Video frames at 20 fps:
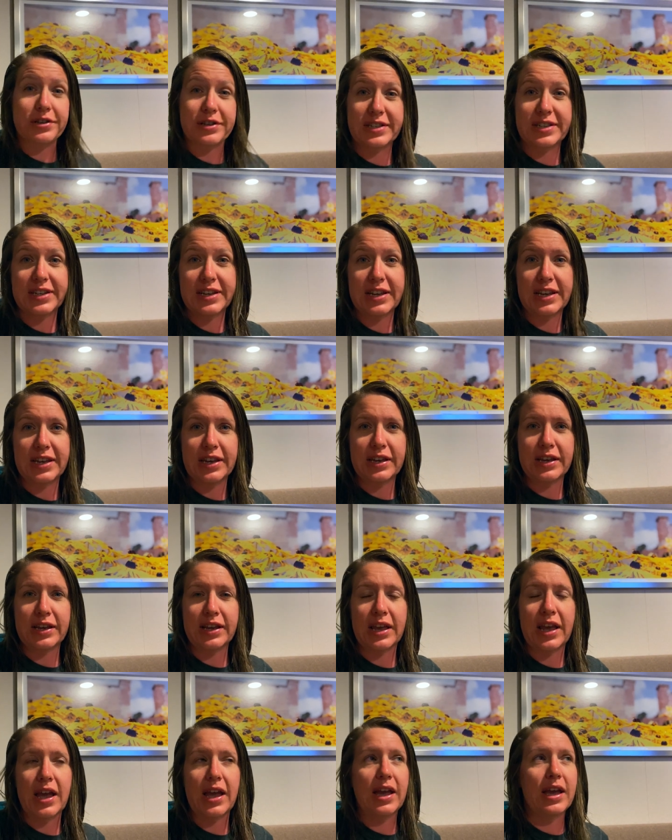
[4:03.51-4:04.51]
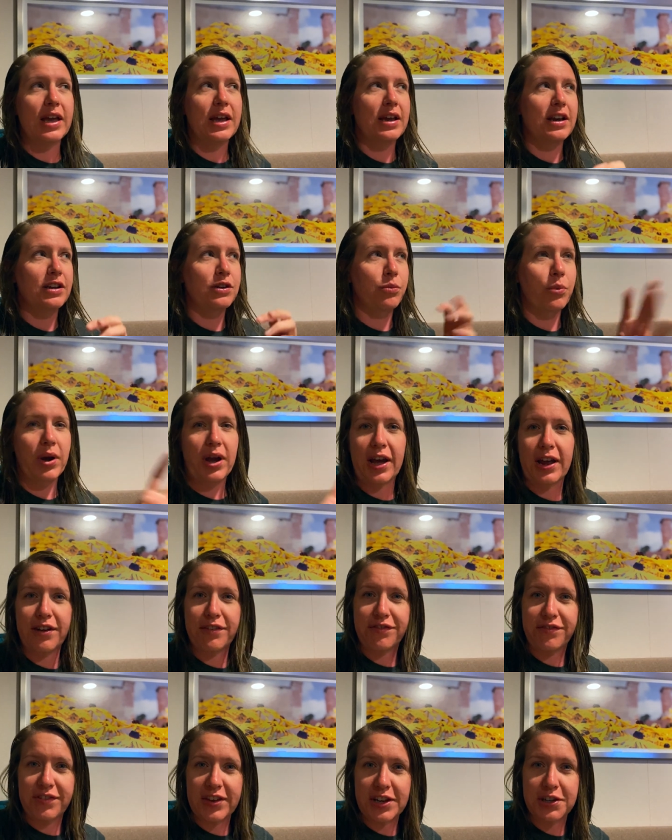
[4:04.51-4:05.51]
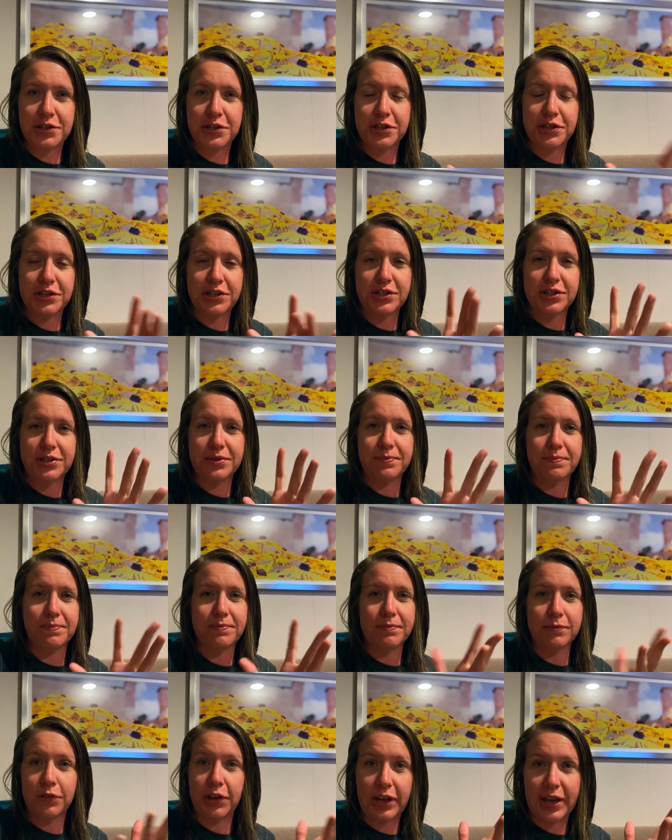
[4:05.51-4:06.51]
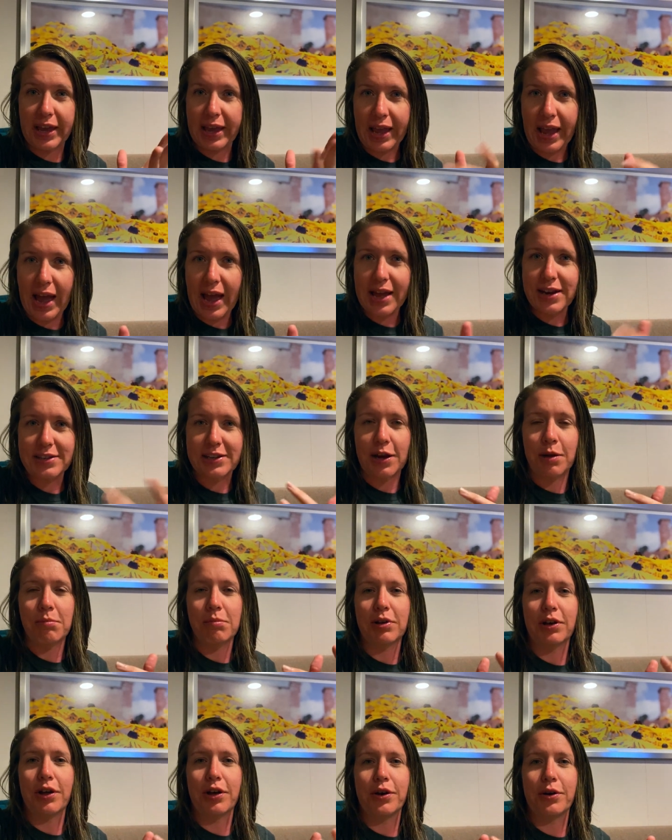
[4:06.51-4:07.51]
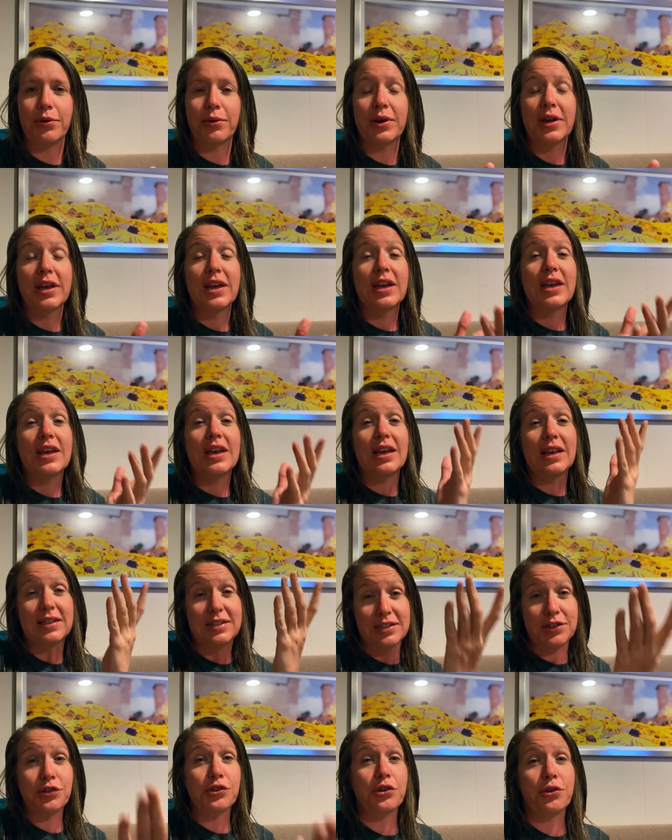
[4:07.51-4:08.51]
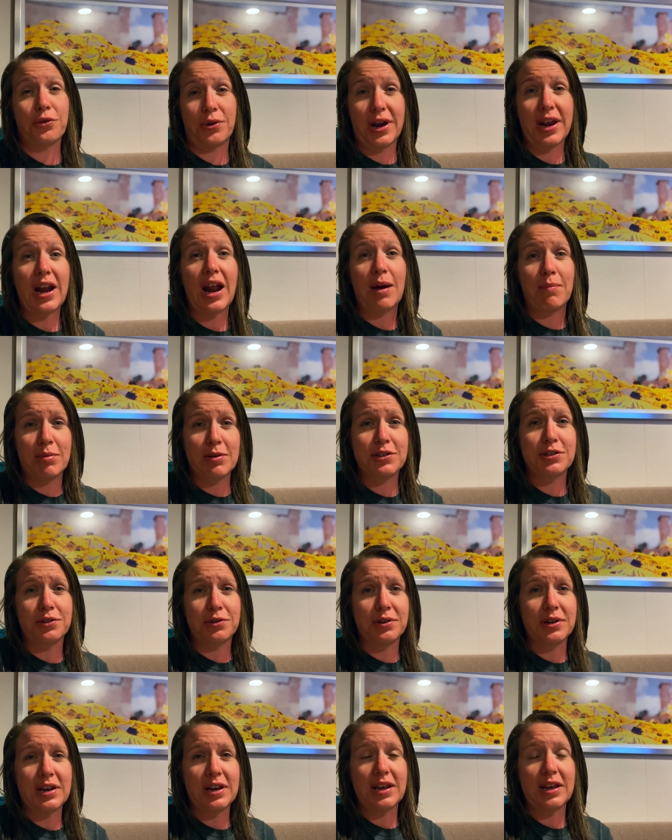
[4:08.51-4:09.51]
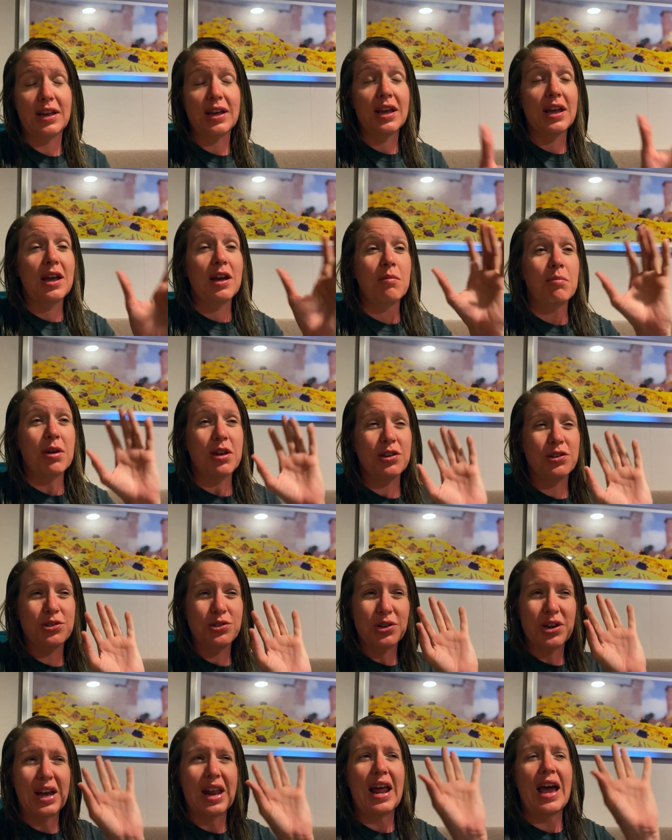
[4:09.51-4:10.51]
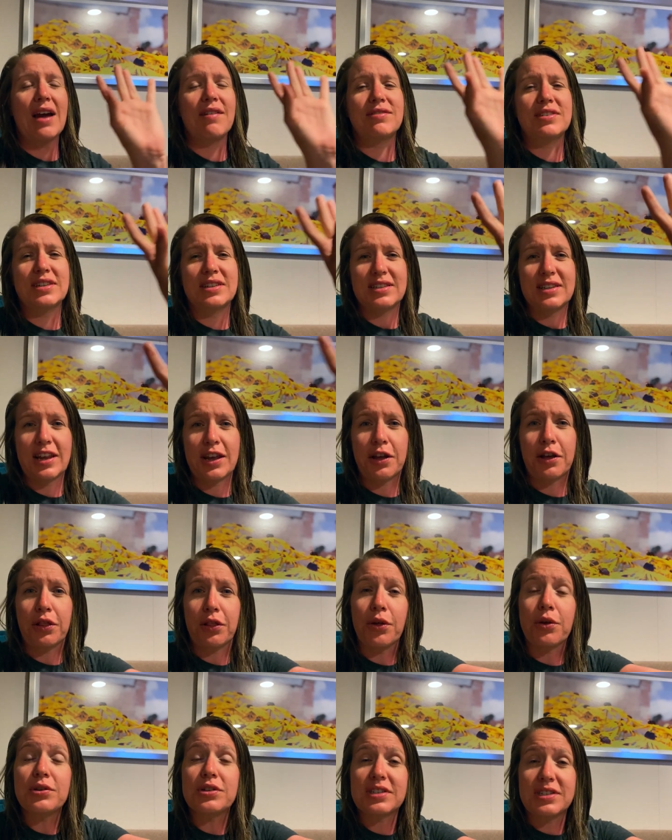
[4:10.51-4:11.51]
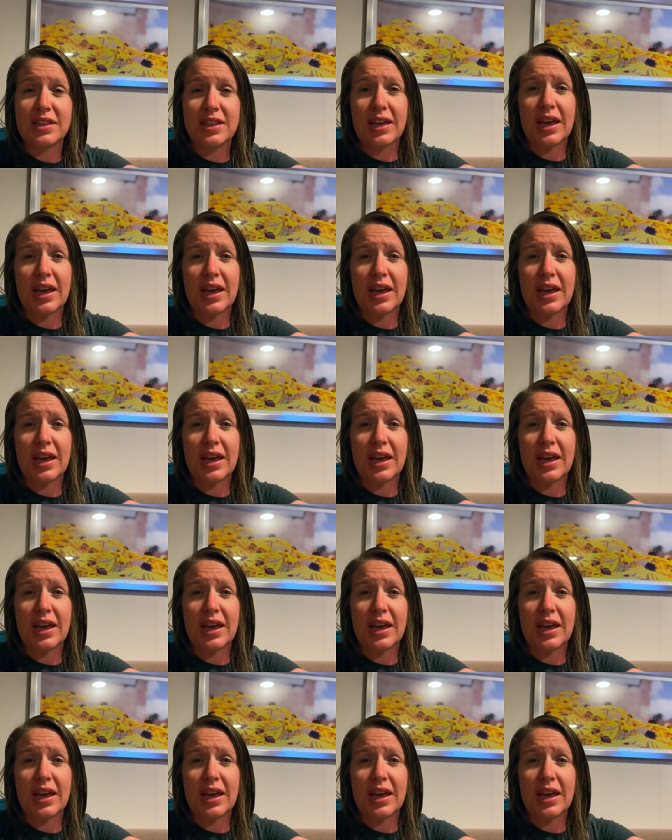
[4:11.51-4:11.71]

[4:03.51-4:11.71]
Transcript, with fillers: seeing and what kind of fish you're looking at down below, this is a great opportunity. But you do kind of have to stay close to the